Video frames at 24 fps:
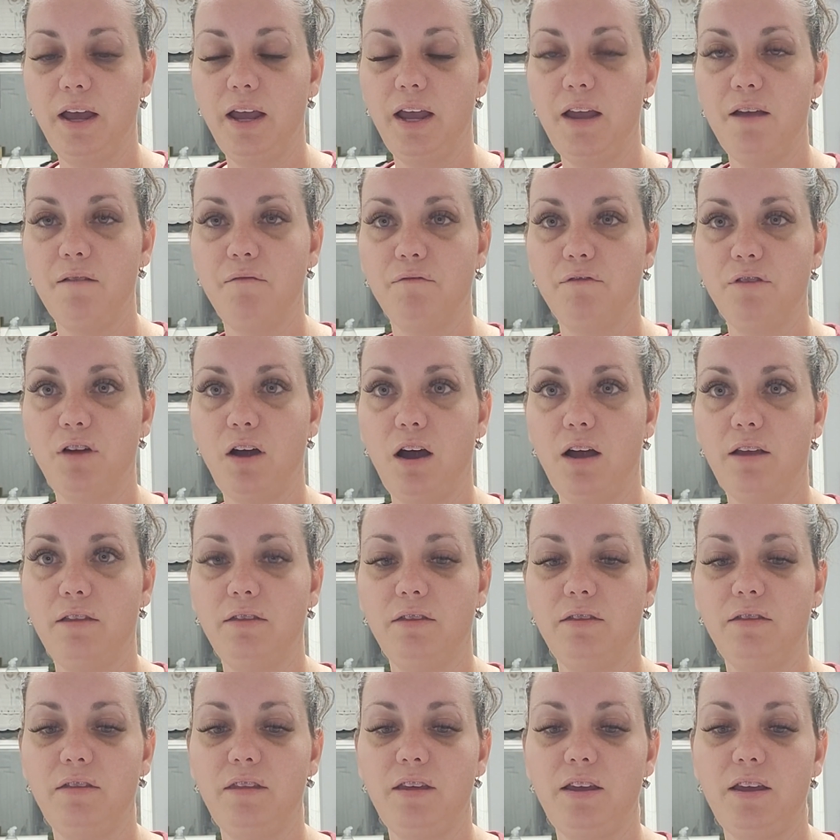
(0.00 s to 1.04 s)
If not,
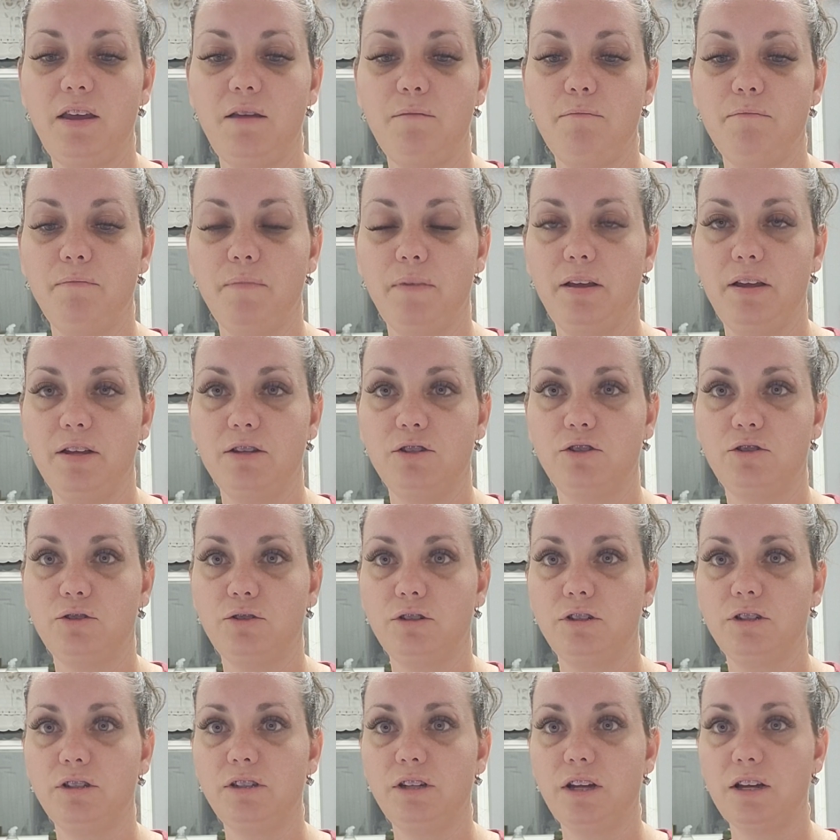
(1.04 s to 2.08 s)
the
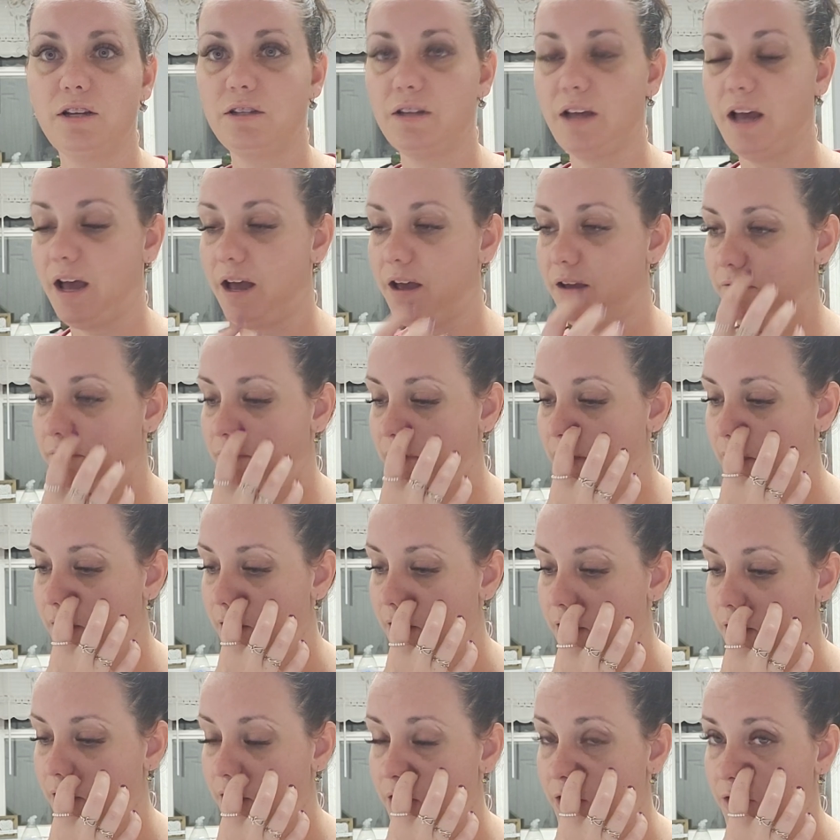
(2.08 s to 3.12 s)
insert does have
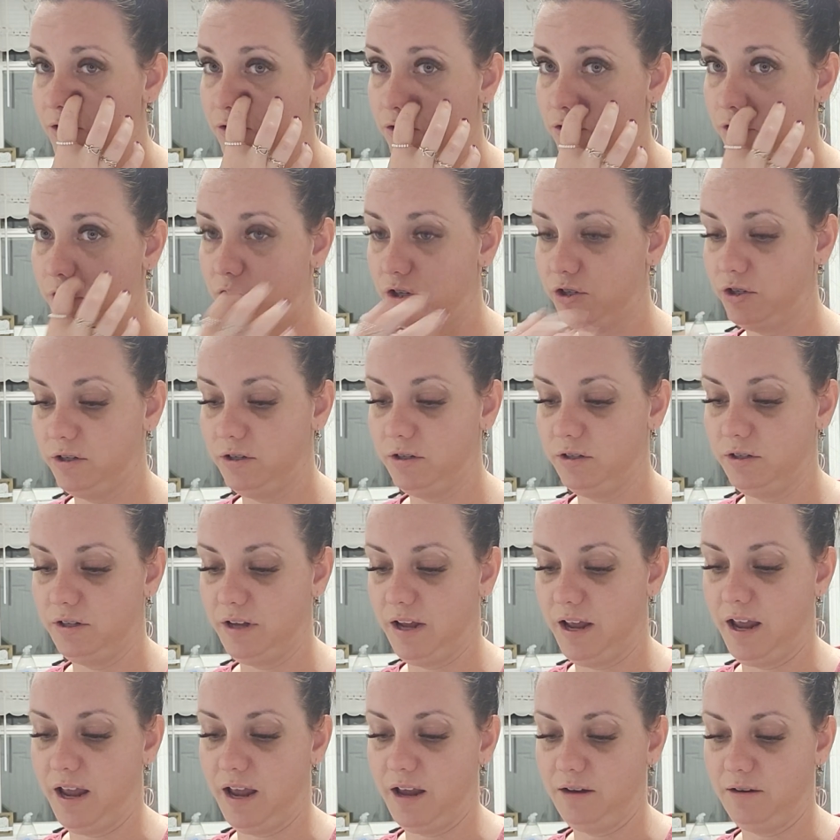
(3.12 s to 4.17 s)
instructions
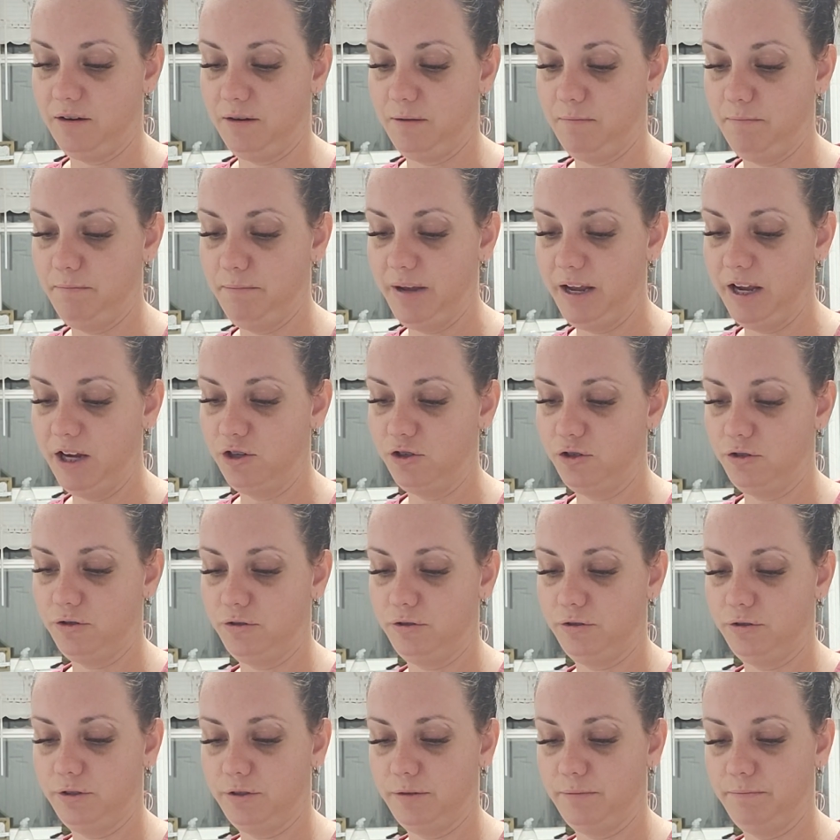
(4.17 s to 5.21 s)
and
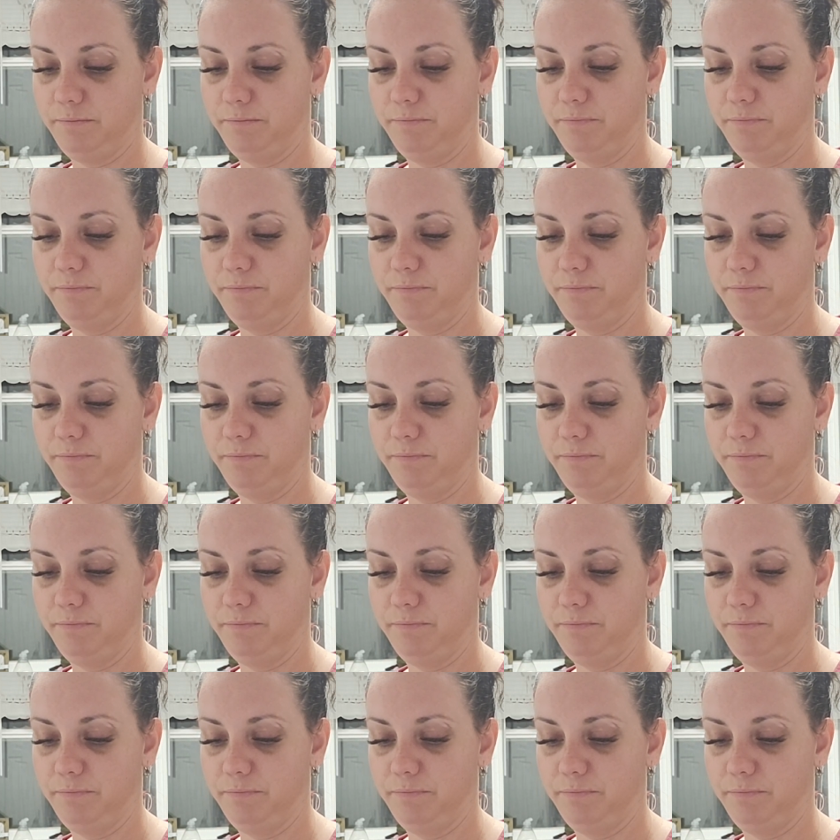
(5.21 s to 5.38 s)
pictures.